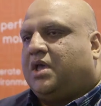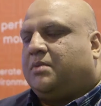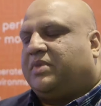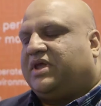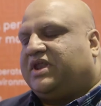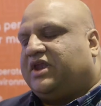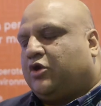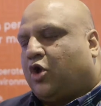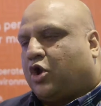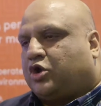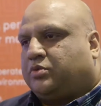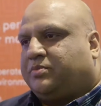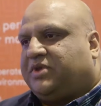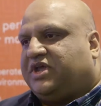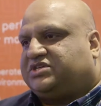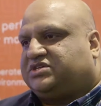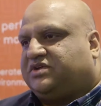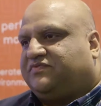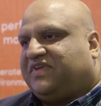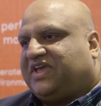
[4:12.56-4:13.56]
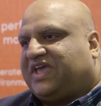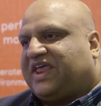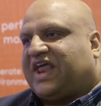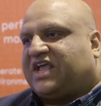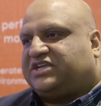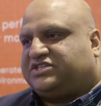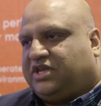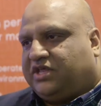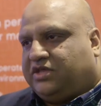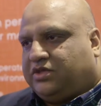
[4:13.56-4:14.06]
But in automation, we can
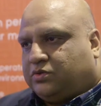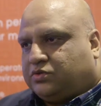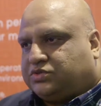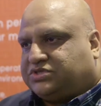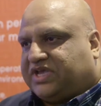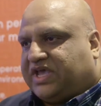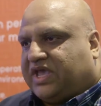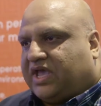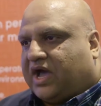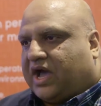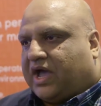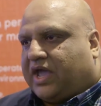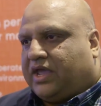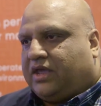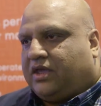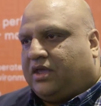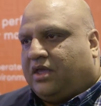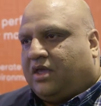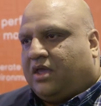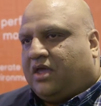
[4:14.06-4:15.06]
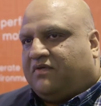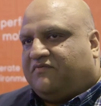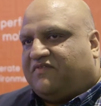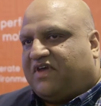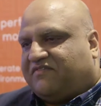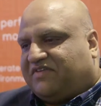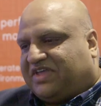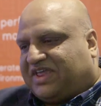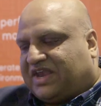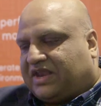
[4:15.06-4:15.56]
actually use AI
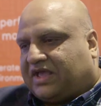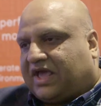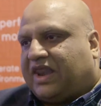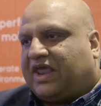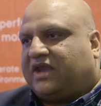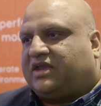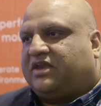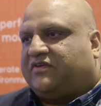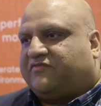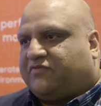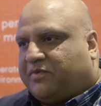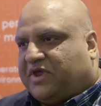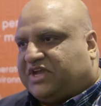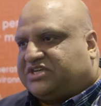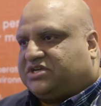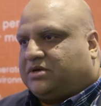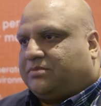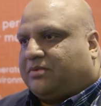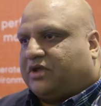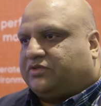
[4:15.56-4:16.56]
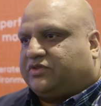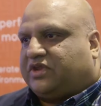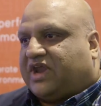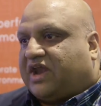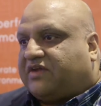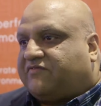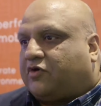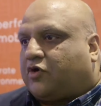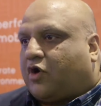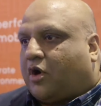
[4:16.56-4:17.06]
where we can collect information about the
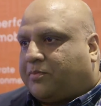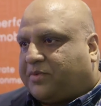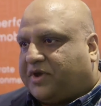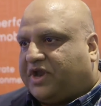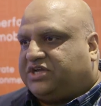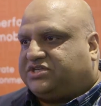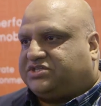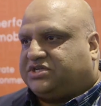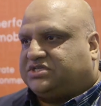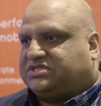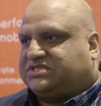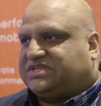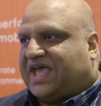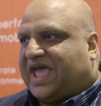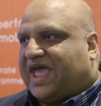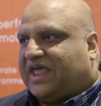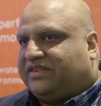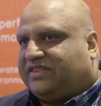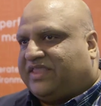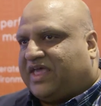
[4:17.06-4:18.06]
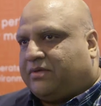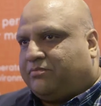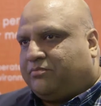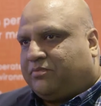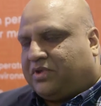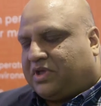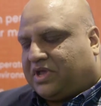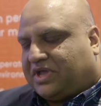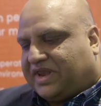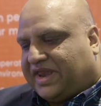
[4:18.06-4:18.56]
network operations and
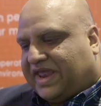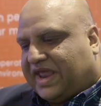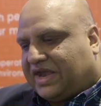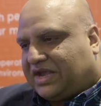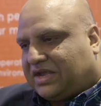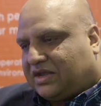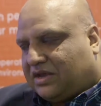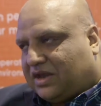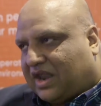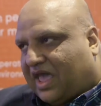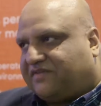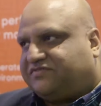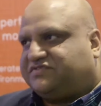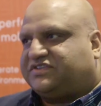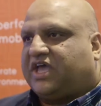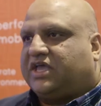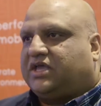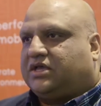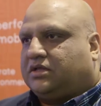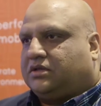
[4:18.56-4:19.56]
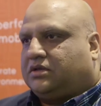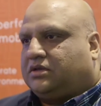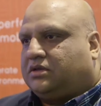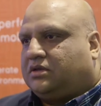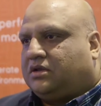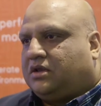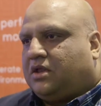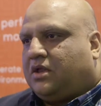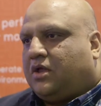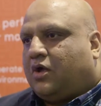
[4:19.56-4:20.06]
then create
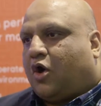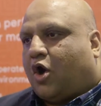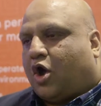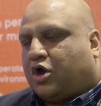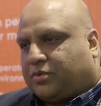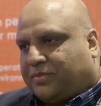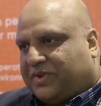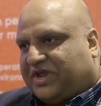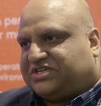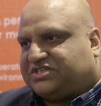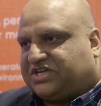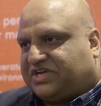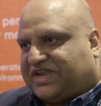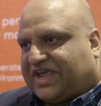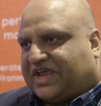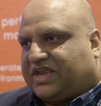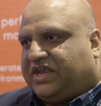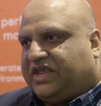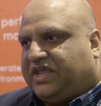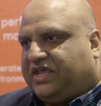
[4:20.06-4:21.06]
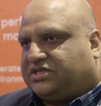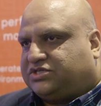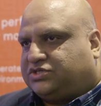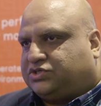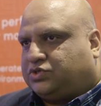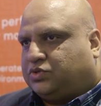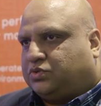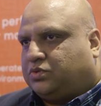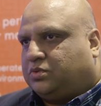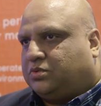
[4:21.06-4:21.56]
lifecycle automation techniques
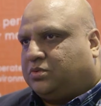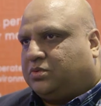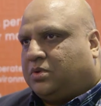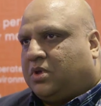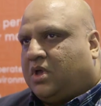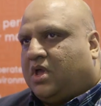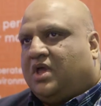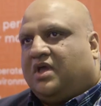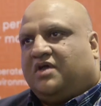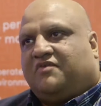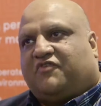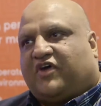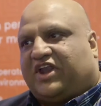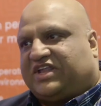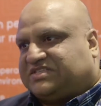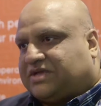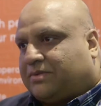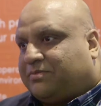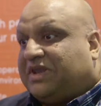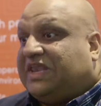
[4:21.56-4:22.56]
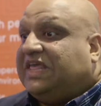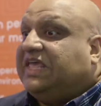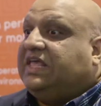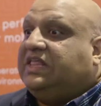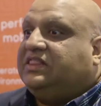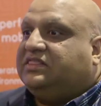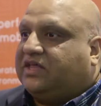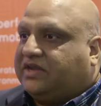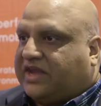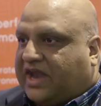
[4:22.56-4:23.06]
to, for example,
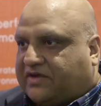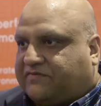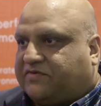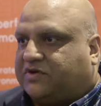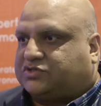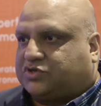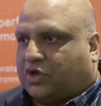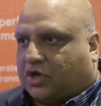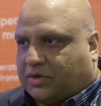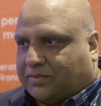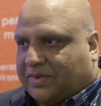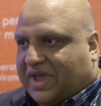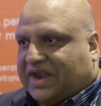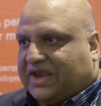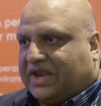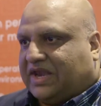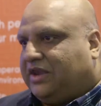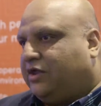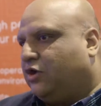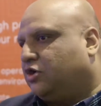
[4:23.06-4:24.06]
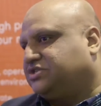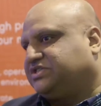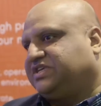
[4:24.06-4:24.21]
heal the networks automatically or